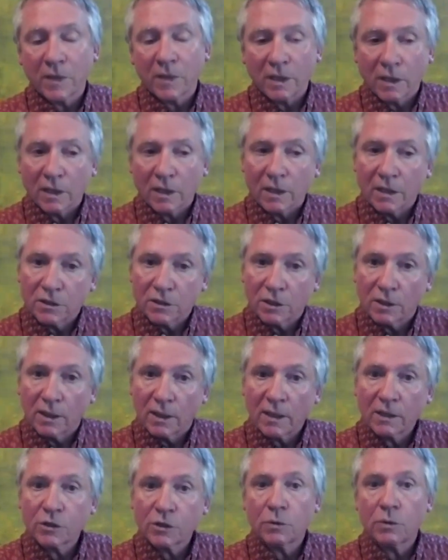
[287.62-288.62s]

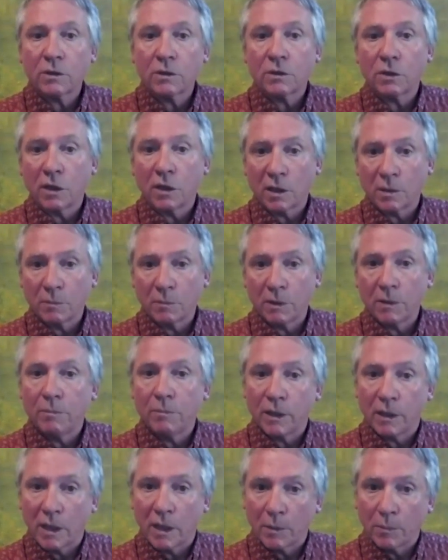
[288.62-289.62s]
intellectual autonomy,
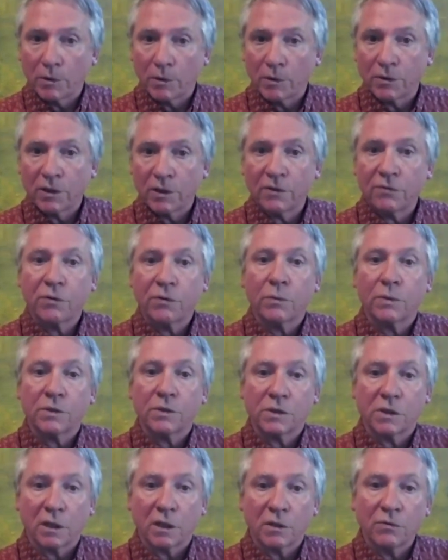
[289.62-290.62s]
being able to think for
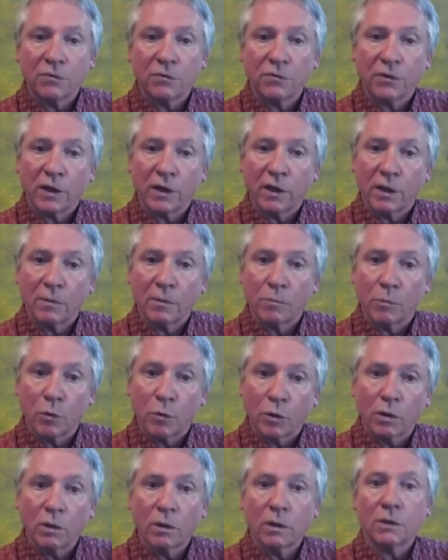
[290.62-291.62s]
oneself, and
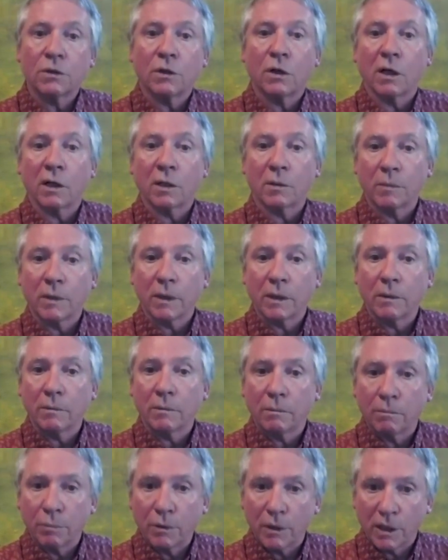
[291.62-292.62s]
moral
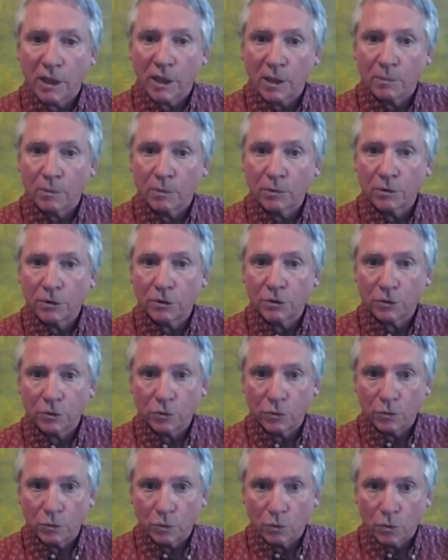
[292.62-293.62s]
autonomy, being able
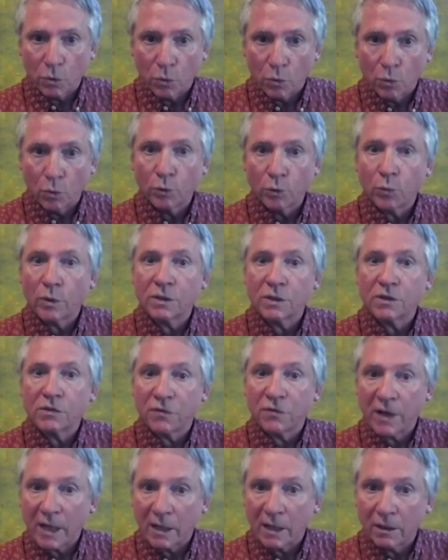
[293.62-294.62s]
to hold one's
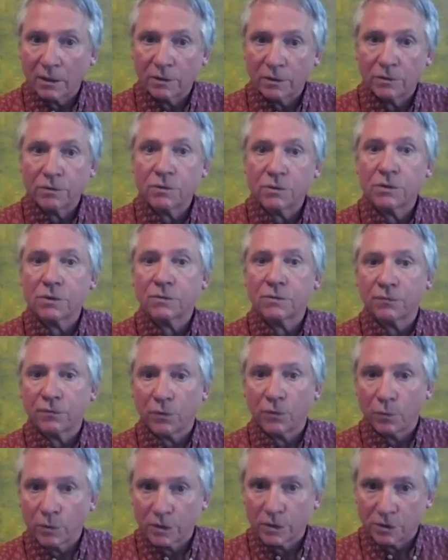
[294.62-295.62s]
values
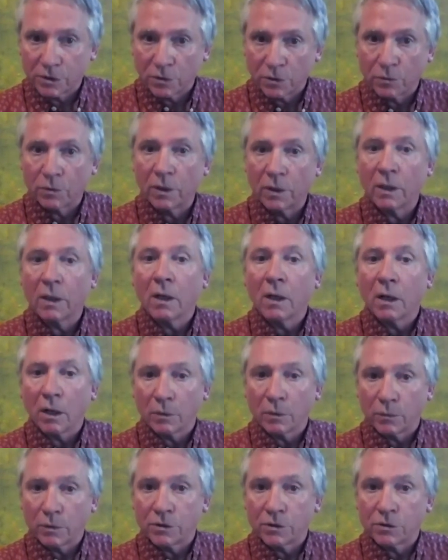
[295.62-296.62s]
for one's own,
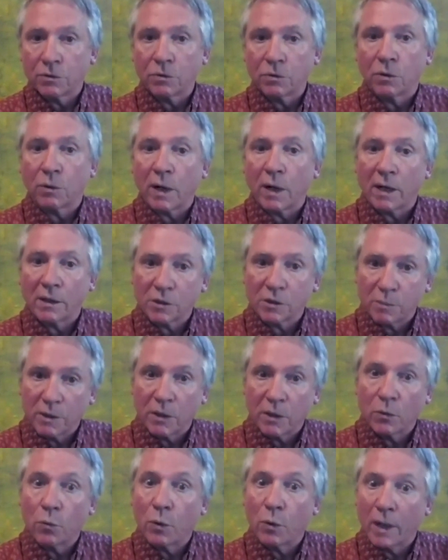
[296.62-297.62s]
on one's own grounds,
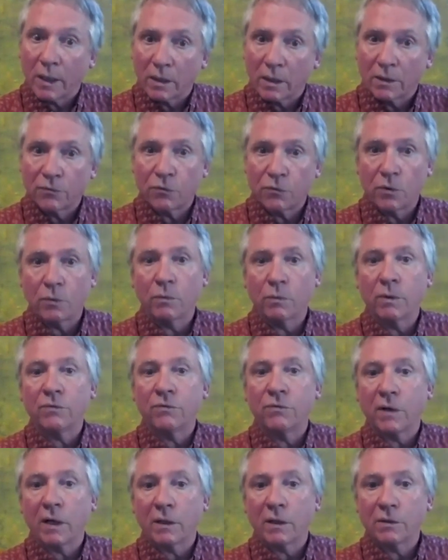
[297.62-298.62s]
being aware of what
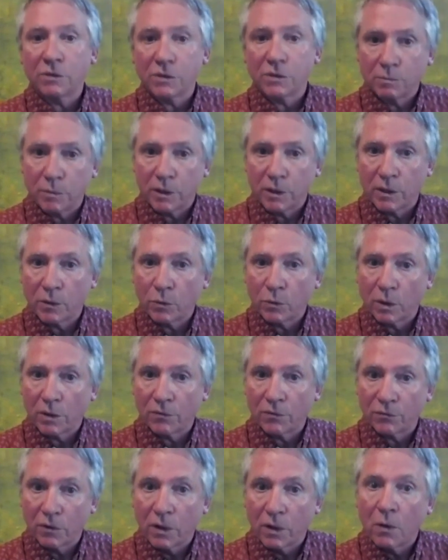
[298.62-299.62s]
one values and being aware
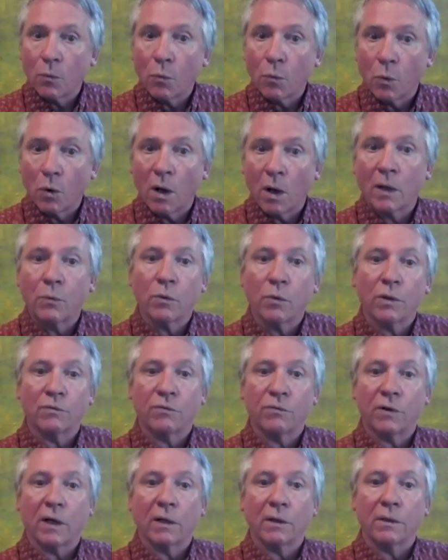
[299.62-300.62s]
of why
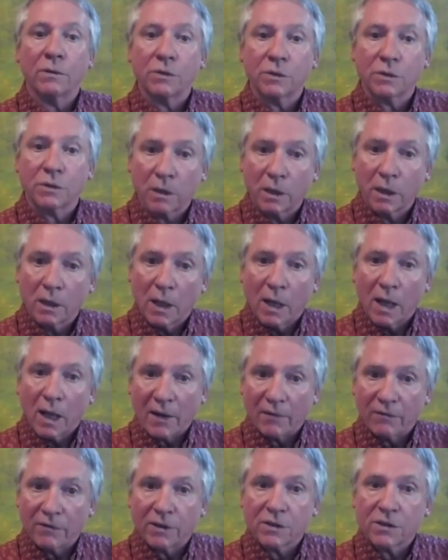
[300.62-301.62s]
one values, and
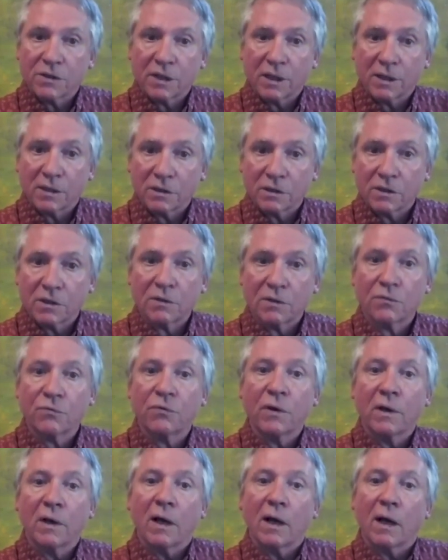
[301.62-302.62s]
having a sense
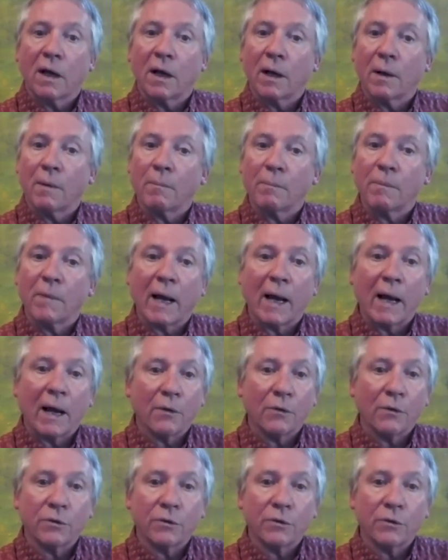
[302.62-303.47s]
of how